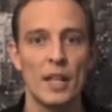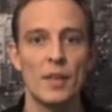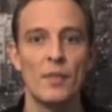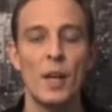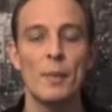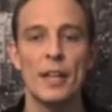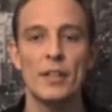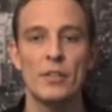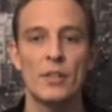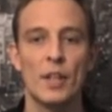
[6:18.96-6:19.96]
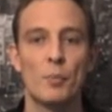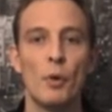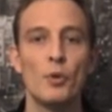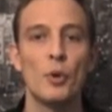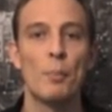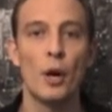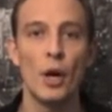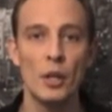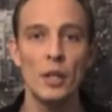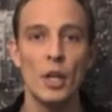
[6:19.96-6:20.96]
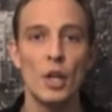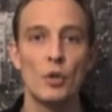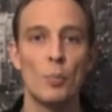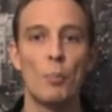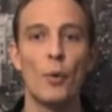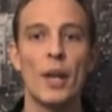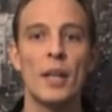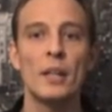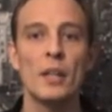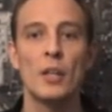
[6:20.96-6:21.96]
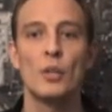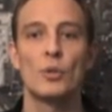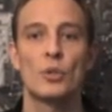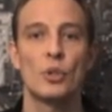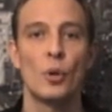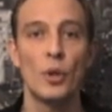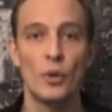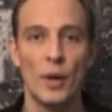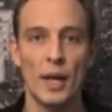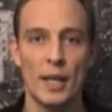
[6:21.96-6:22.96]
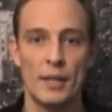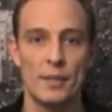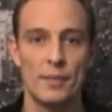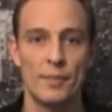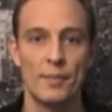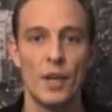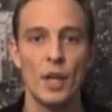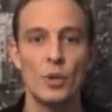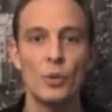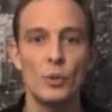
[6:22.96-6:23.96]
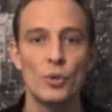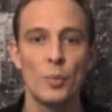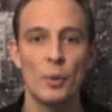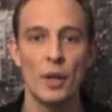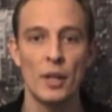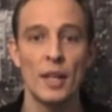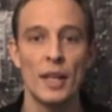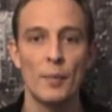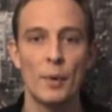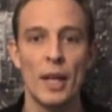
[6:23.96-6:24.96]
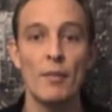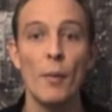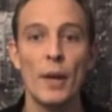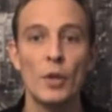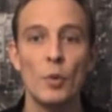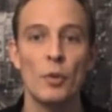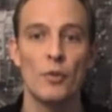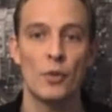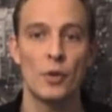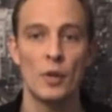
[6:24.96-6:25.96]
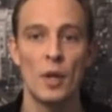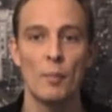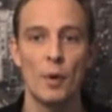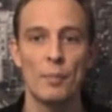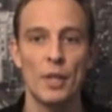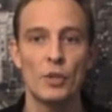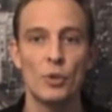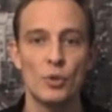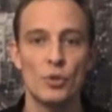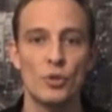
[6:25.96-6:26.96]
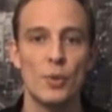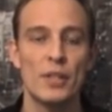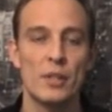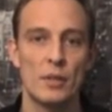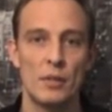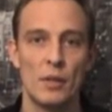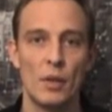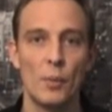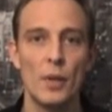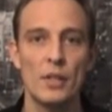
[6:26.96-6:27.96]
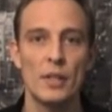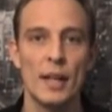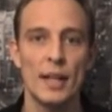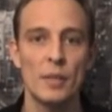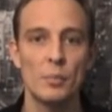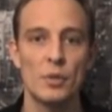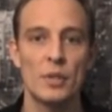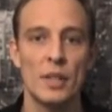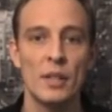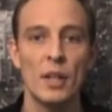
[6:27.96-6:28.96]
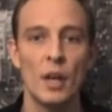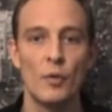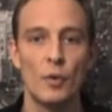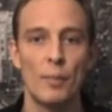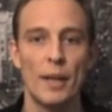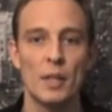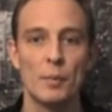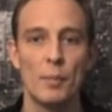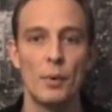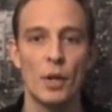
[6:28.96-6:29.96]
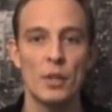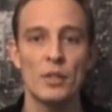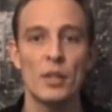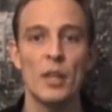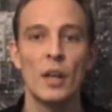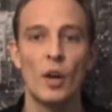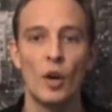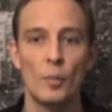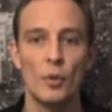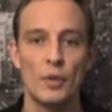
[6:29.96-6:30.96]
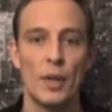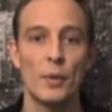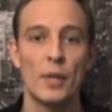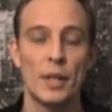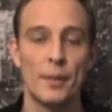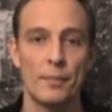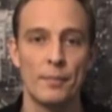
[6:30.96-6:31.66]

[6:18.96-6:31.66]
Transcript: Develop and exercise both your body, your brain, your soul and your heart. Use your body in whatever way you prefer, but make sure to stress it, reaching 90% of your maximum pulse almost every day.